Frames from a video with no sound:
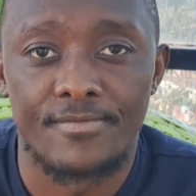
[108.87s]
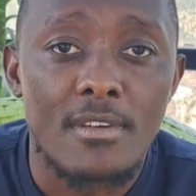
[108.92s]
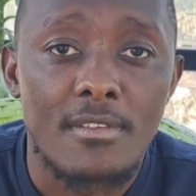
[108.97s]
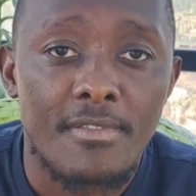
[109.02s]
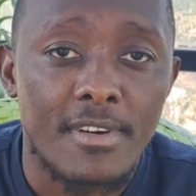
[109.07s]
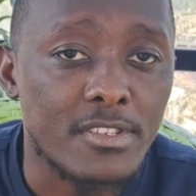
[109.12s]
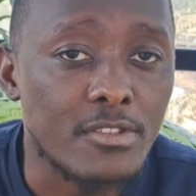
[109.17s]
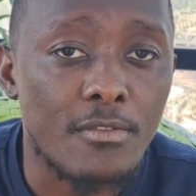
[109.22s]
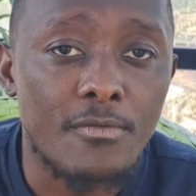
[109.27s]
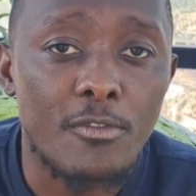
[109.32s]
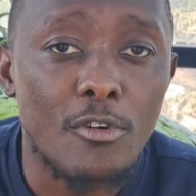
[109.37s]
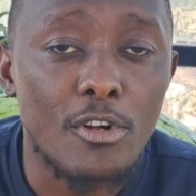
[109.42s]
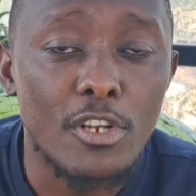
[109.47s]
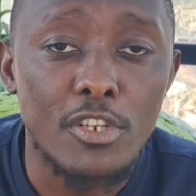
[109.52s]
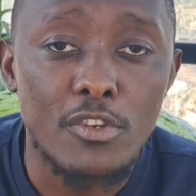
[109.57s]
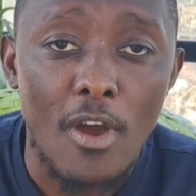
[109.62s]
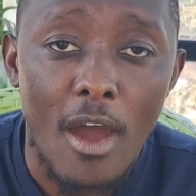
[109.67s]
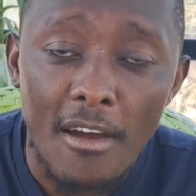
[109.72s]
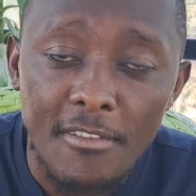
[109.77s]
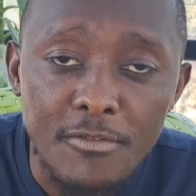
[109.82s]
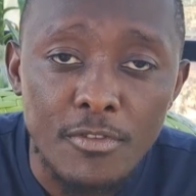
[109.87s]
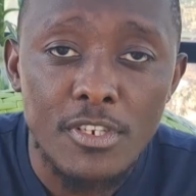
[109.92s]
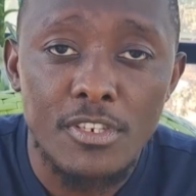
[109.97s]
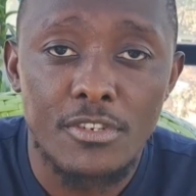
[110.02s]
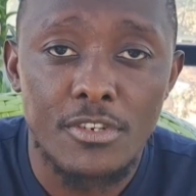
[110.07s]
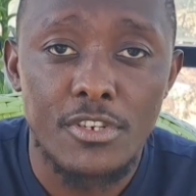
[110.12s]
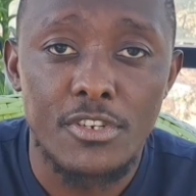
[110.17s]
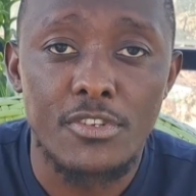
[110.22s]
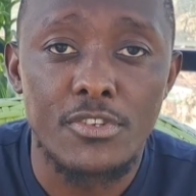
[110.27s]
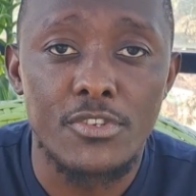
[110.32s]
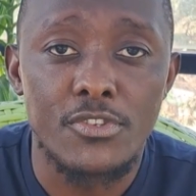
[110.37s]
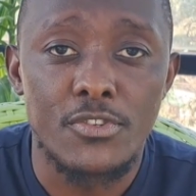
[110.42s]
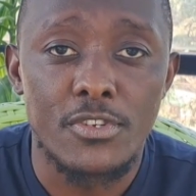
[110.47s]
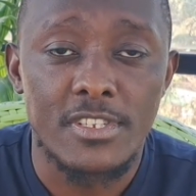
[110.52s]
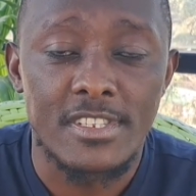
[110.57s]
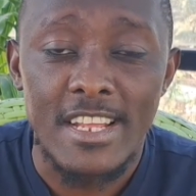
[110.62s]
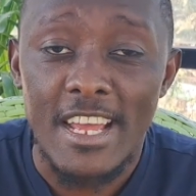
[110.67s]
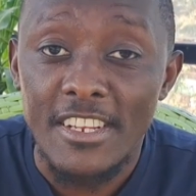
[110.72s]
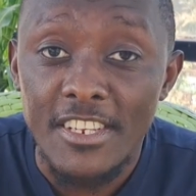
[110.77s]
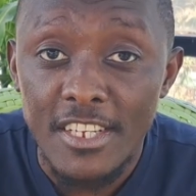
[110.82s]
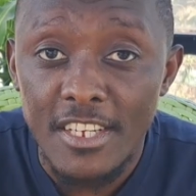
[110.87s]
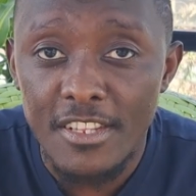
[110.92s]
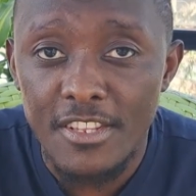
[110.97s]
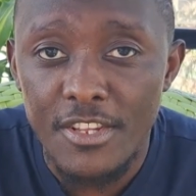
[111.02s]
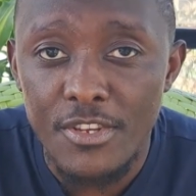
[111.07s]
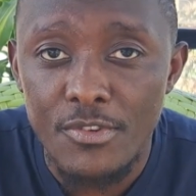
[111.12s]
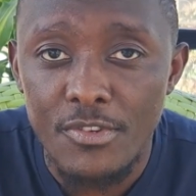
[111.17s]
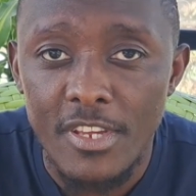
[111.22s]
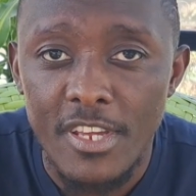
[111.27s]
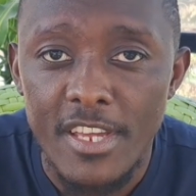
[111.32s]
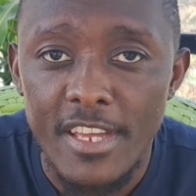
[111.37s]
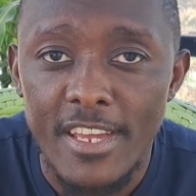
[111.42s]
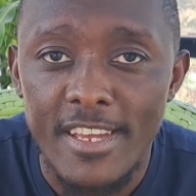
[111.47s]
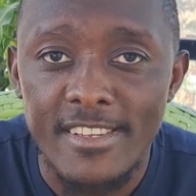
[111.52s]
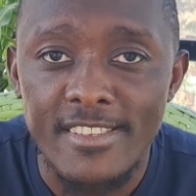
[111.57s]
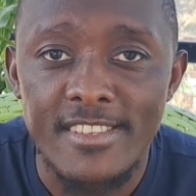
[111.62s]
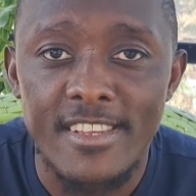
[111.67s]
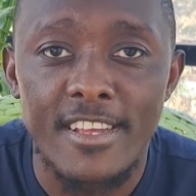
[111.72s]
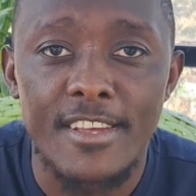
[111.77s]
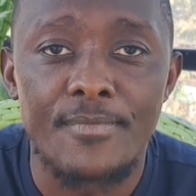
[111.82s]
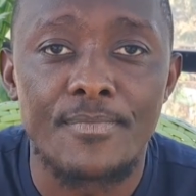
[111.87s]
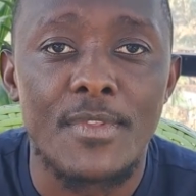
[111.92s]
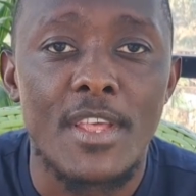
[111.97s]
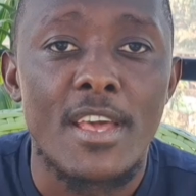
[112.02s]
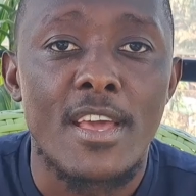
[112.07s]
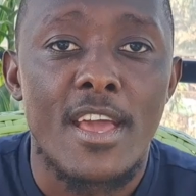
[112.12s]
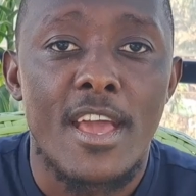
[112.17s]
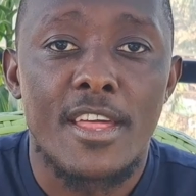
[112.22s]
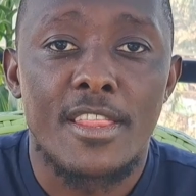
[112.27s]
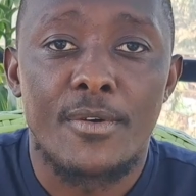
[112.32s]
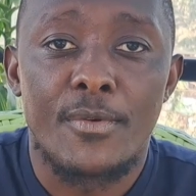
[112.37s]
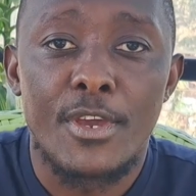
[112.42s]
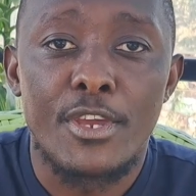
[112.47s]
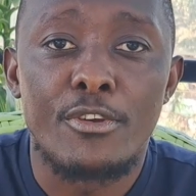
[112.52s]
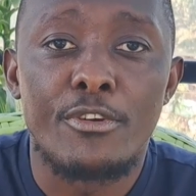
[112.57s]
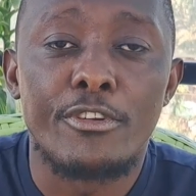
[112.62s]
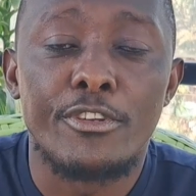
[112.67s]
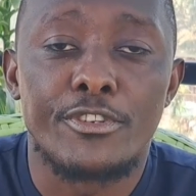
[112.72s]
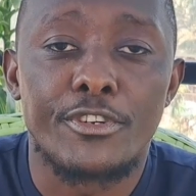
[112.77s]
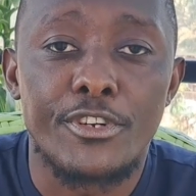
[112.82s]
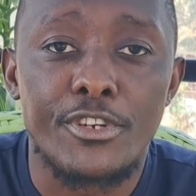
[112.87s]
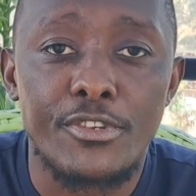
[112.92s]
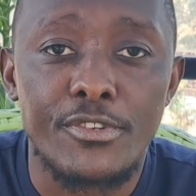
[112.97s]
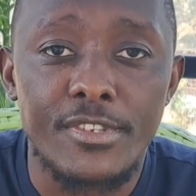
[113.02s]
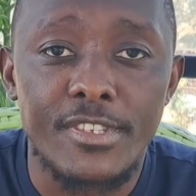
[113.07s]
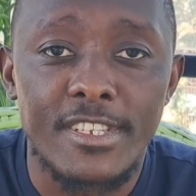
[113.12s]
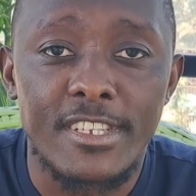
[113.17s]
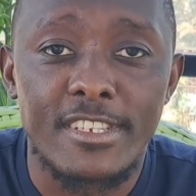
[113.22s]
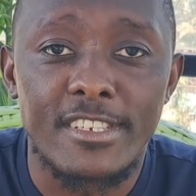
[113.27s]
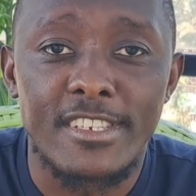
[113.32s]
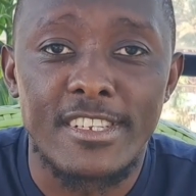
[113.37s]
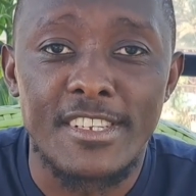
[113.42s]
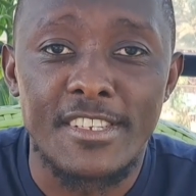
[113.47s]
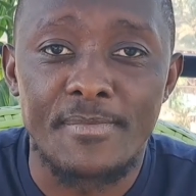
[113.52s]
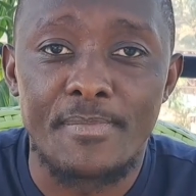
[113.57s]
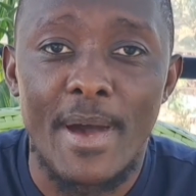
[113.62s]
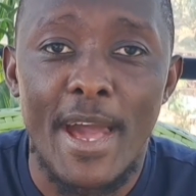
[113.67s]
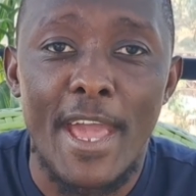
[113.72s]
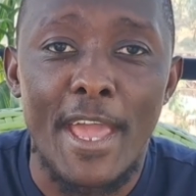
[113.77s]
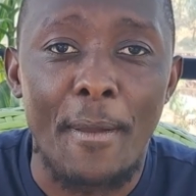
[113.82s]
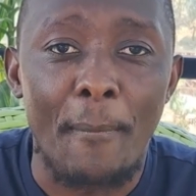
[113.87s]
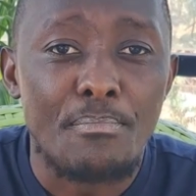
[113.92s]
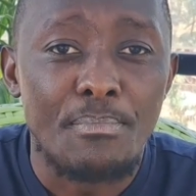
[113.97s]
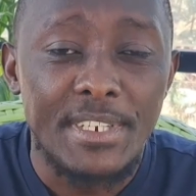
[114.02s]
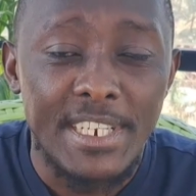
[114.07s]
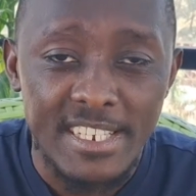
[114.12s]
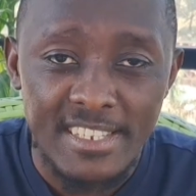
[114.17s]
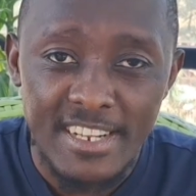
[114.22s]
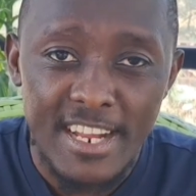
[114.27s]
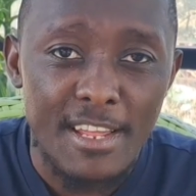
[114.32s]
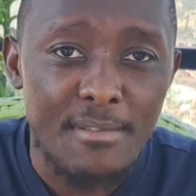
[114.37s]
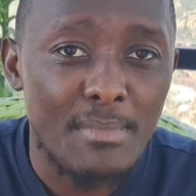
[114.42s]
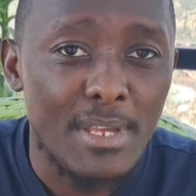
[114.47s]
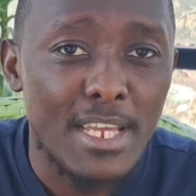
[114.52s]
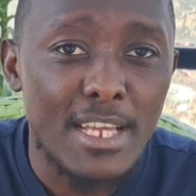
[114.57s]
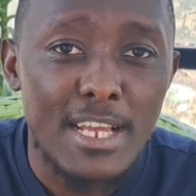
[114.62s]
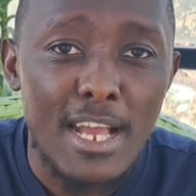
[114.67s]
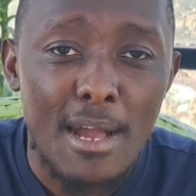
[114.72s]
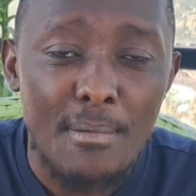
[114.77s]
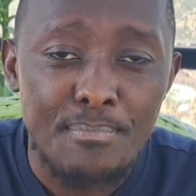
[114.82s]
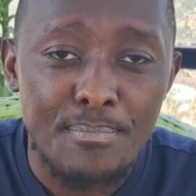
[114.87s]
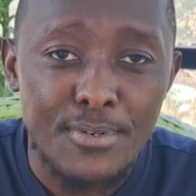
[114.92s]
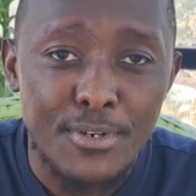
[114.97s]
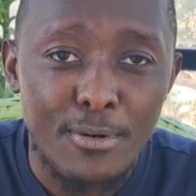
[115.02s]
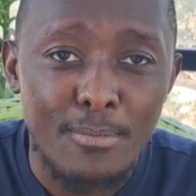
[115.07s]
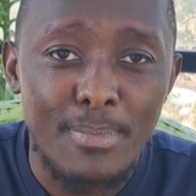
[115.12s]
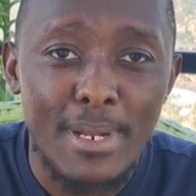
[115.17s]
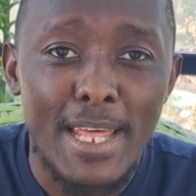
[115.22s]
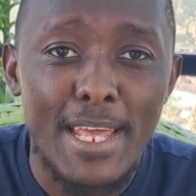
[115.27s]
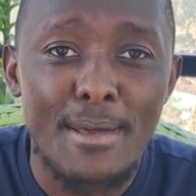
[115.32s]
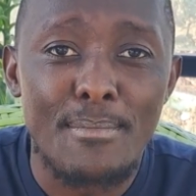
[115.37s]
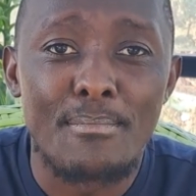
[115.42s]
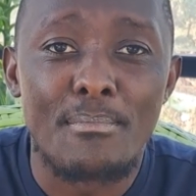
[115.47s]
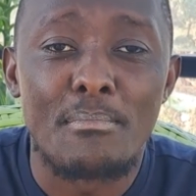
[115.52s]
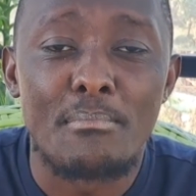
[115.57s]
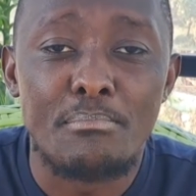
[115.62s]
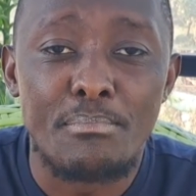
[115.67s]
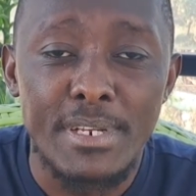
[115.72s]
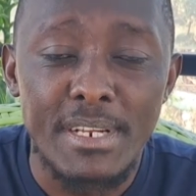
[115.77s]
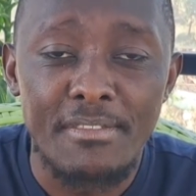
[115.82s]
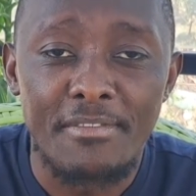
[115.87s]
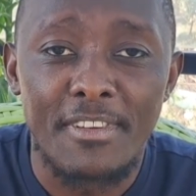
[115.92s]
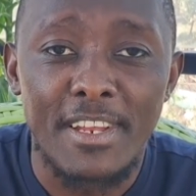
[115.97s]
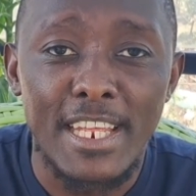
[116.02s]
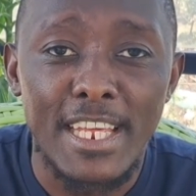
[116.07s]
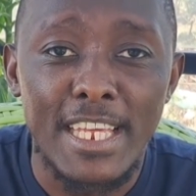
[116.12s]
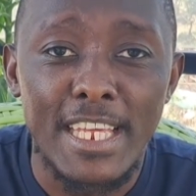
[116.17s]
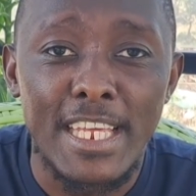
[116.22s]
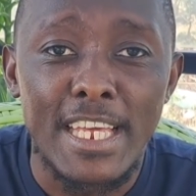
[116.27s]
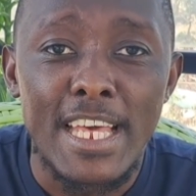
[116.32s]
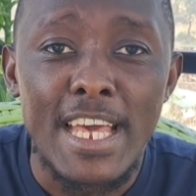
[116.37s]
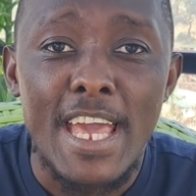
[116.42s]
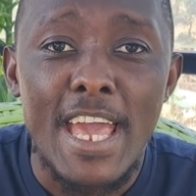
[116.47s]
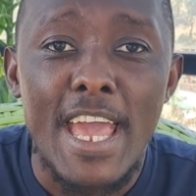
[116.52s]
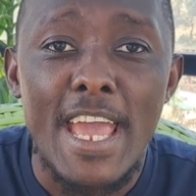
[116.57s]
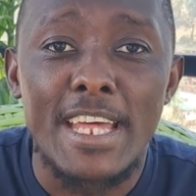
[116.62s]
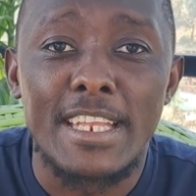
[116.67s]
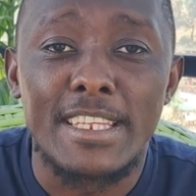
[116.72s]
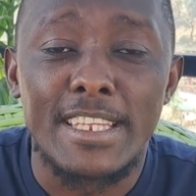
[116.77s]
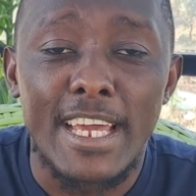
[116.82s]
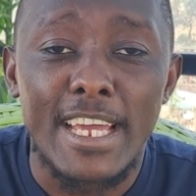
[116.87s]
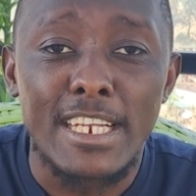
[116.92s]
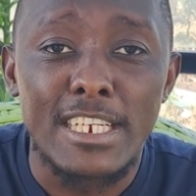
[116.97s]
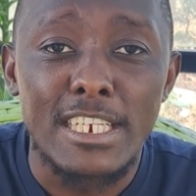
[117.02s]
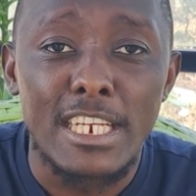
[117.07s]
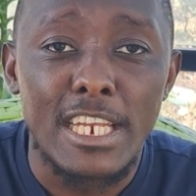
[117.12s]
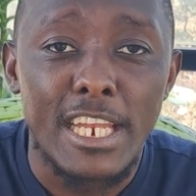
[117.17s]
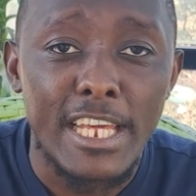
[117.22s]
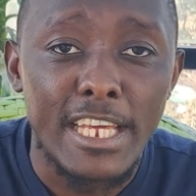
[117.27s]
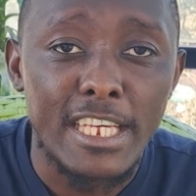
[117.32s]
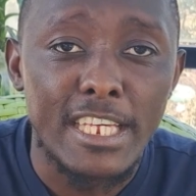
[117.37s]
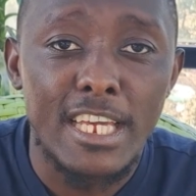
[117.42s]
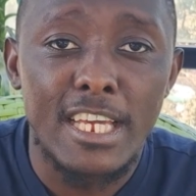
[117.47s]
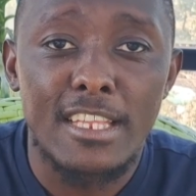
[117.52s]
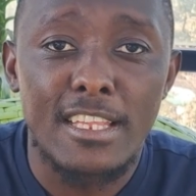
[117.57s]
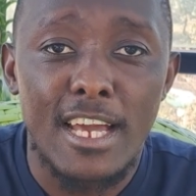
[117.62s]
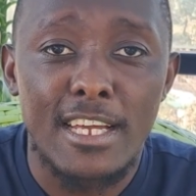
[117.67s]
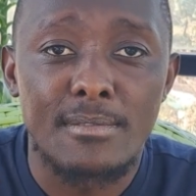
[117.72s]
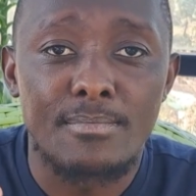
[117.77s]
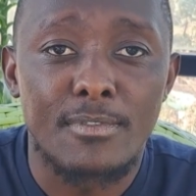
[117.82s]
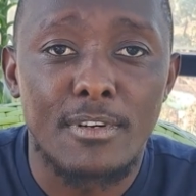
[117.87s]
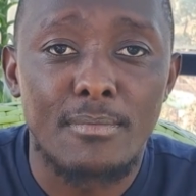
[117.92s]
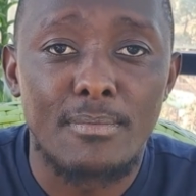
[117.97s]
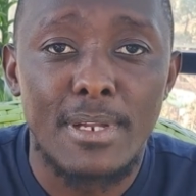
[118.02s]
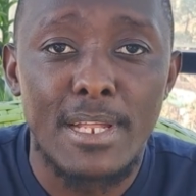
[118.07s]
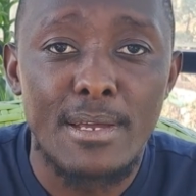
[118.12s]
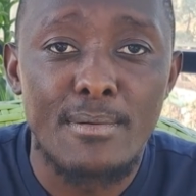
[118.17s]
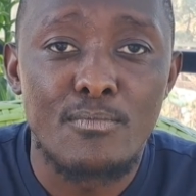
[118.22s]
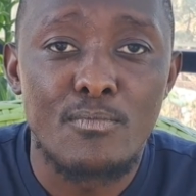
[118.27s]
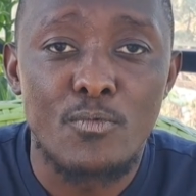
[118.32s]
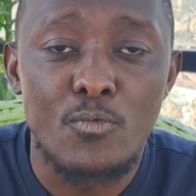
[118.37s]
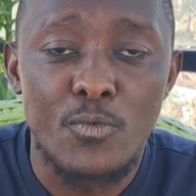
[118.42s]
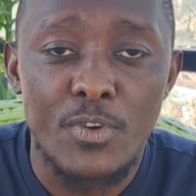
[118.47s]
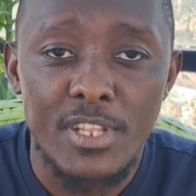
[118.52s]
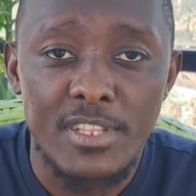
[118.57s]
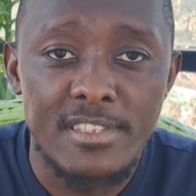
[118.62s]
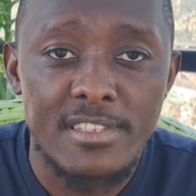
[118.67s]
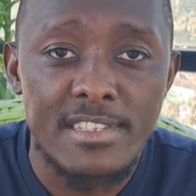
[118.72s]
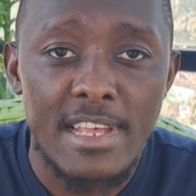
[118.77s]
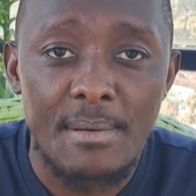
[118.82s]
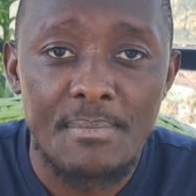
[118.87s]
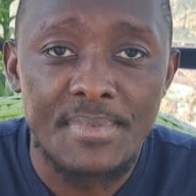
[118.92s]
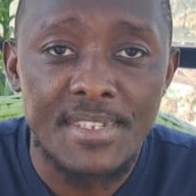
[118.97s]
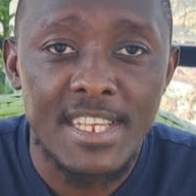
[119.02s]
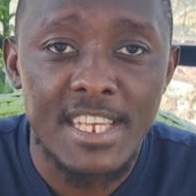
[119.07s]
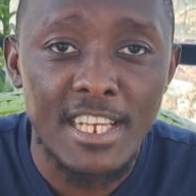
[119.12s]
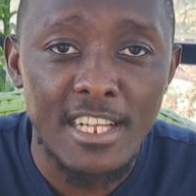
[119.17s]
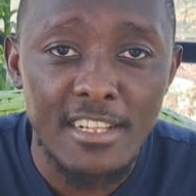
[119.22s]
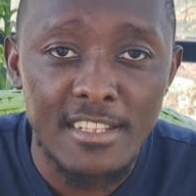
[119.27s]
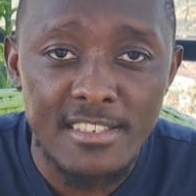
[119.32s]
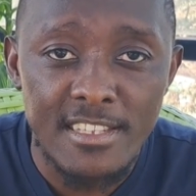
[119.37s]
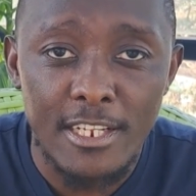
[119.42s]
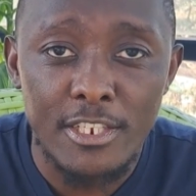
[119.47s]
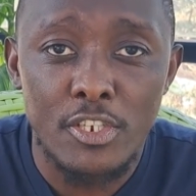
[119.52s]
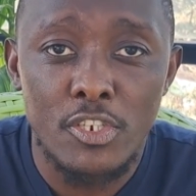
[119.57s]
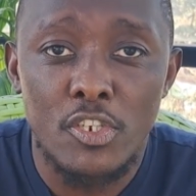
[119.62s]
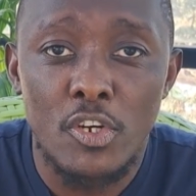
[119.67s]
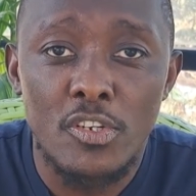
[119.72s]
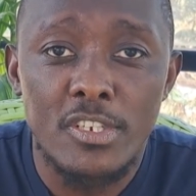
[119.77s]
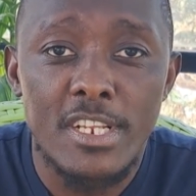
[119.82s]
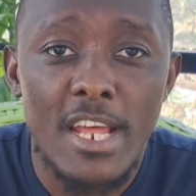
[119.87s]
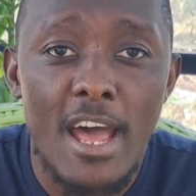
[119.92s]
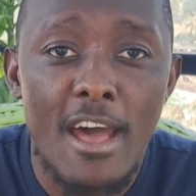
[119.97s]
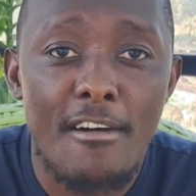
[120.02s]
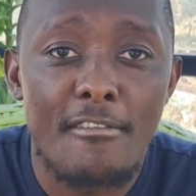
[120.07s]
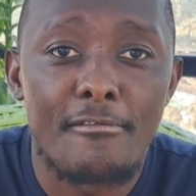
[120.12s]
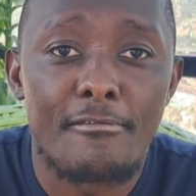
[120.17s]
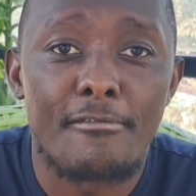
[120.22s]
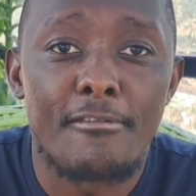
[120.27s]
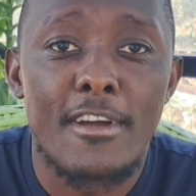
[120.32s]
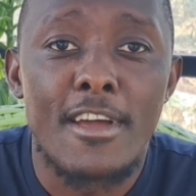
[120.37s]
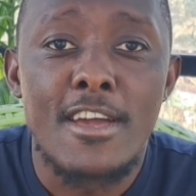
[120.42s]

First of all, you have to introduce your studying in the UK essay, and the way you introduce it is by describing a problem briefly and then linking that problem with some skills that you don't have,